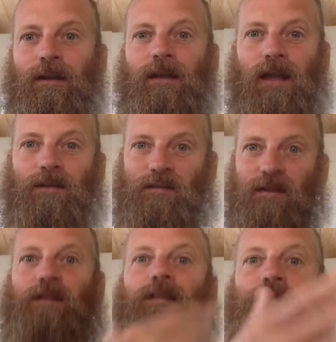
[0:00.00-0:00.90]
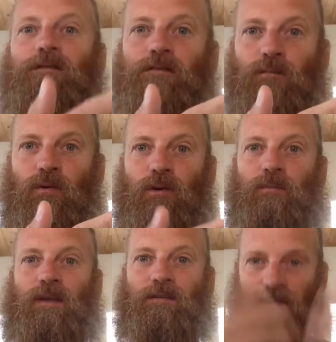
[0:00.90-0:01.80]
and see that there's more,
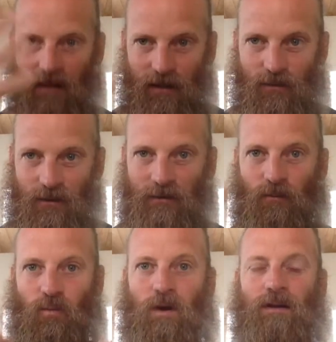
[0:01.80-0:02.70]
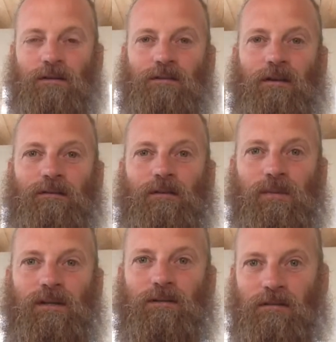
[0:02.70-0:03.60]
because the ego doesn't want itself to
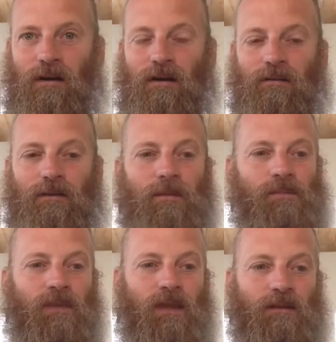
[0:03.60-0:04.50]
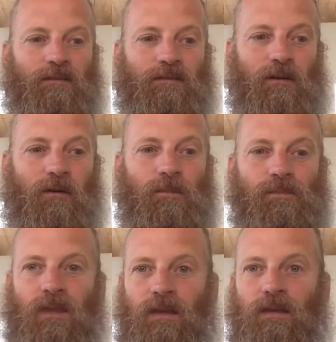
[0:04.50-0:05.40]
be dissolved. And so
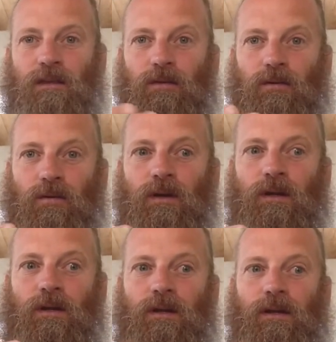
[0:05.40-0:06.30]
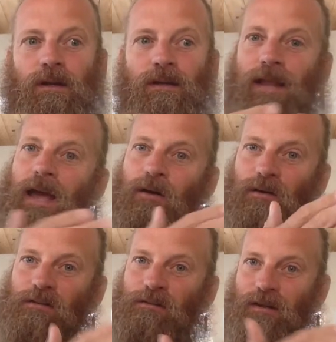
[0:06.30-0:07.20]
you now are
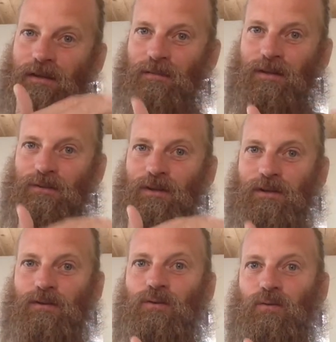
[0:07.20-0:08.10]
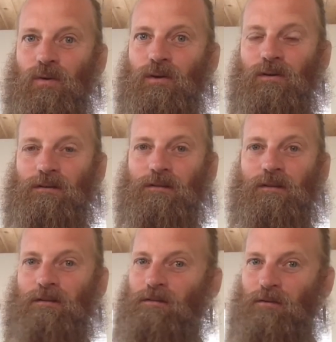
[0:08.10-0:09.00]
stuck in between two worlds,
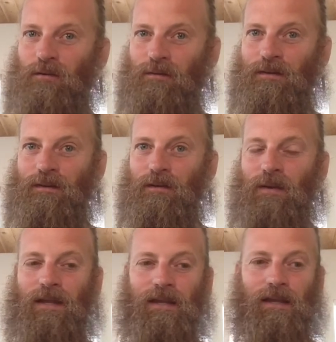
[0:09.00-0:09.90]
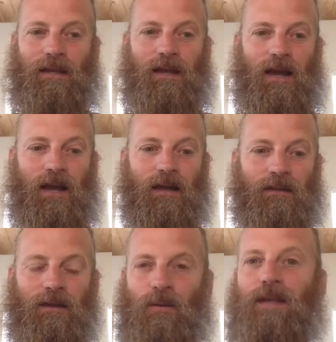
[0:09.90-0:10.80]
sort of, in the awakening.
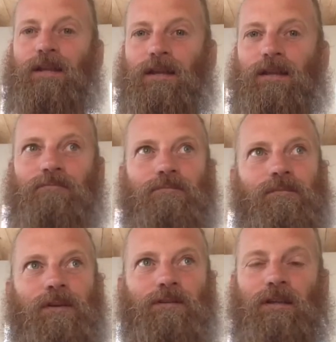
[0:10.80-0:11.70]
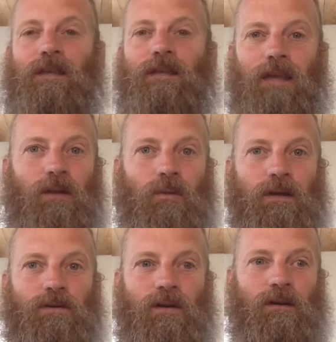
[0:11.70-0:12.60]
The awakening is like a gateway
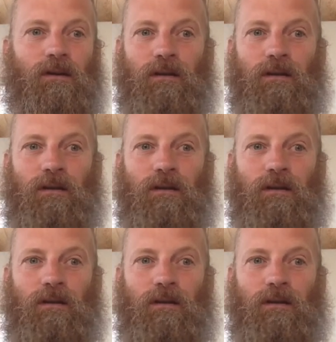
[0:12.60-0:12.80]
drug.